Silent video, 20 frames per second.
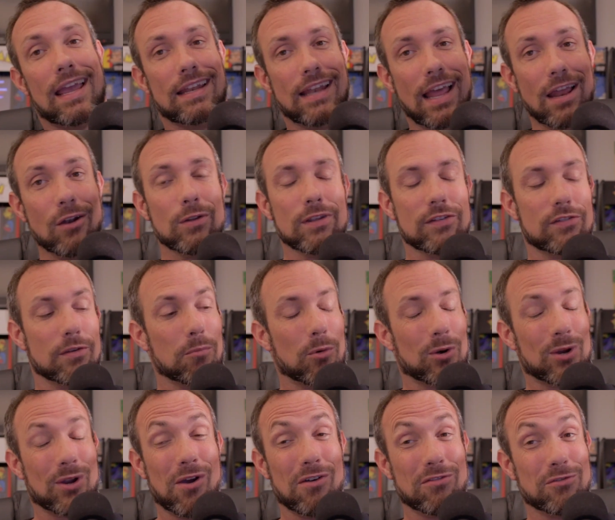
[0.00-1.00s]
Not only is it
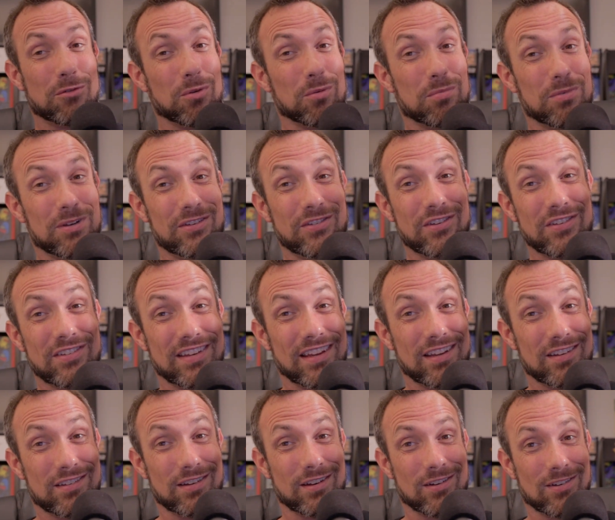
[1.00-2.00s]
more comfortable, but it's just
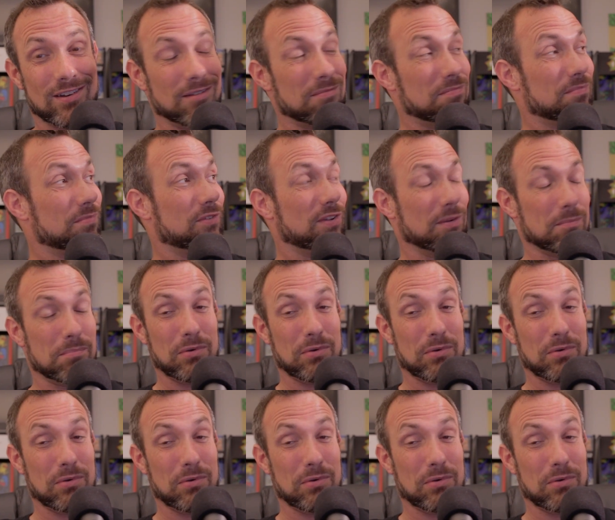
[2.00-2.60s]
easier to